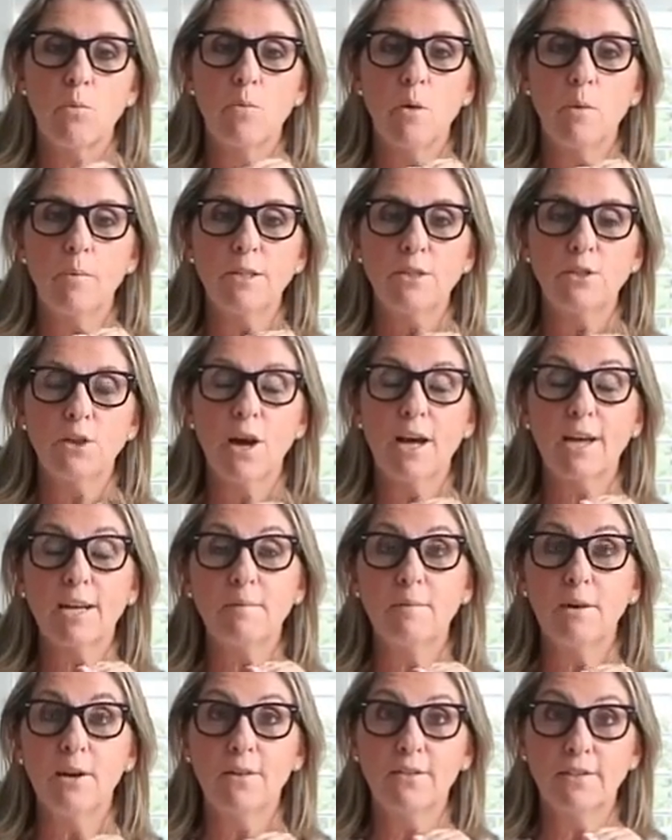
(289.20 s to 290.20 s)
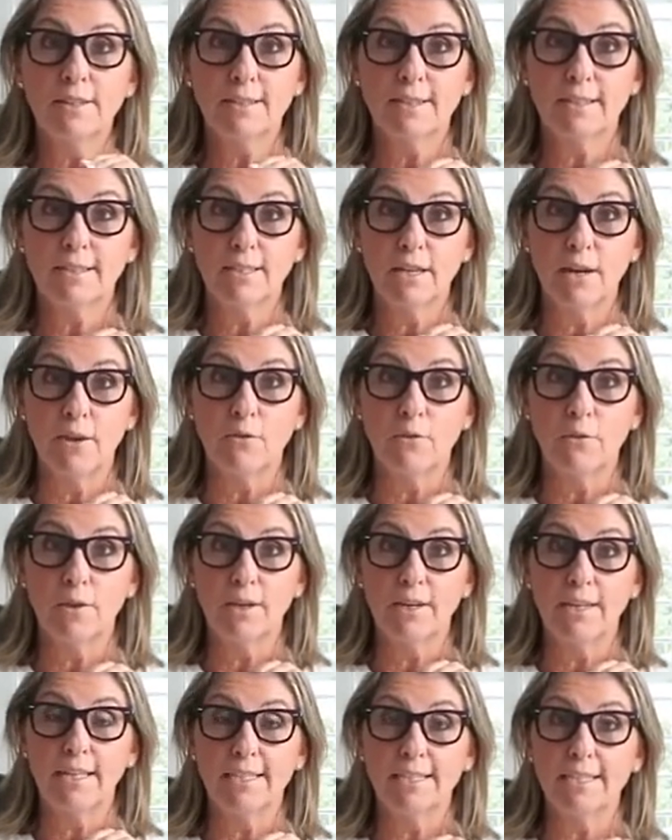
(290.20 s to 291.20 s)
when we talk about this stuff, we
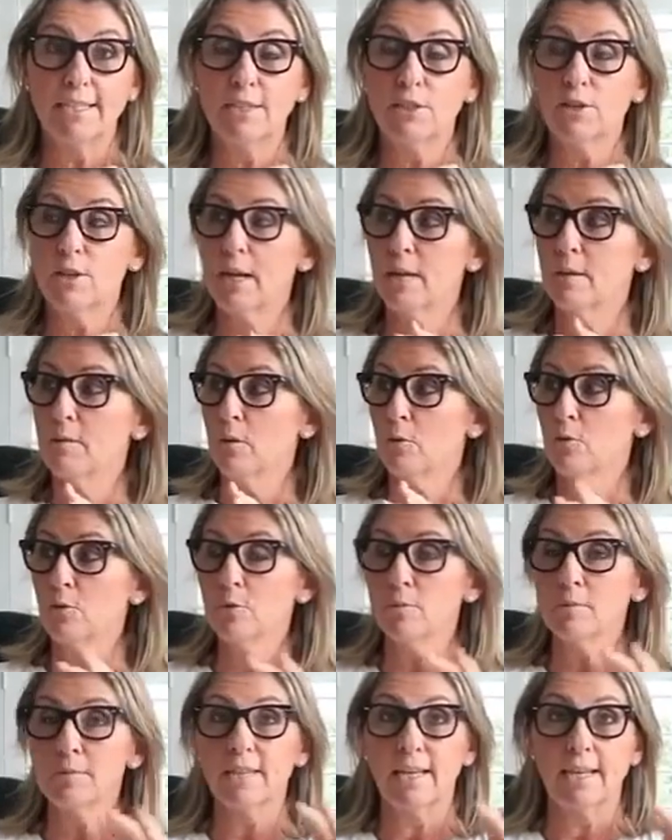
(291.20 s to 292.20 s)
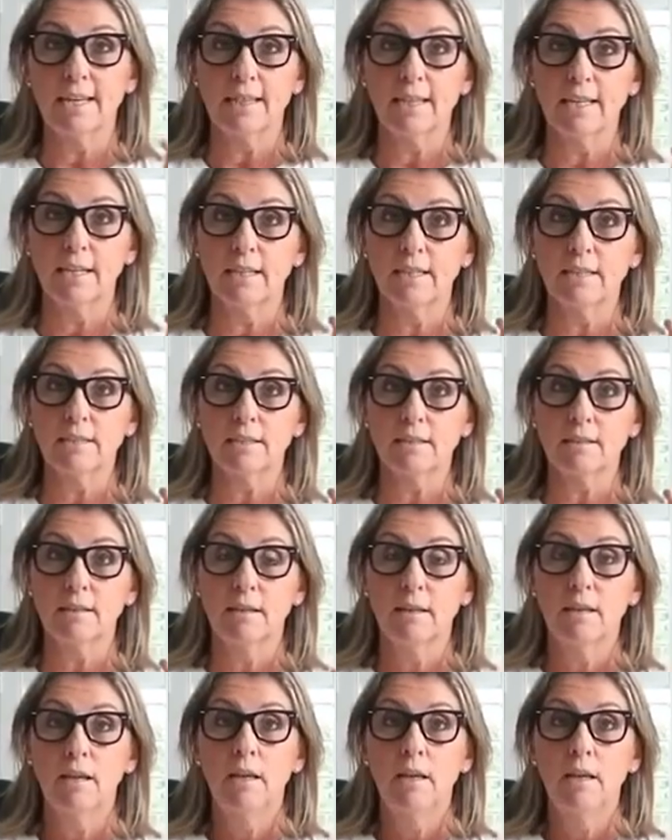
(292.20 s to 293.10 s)
could easily talk about rooms like this.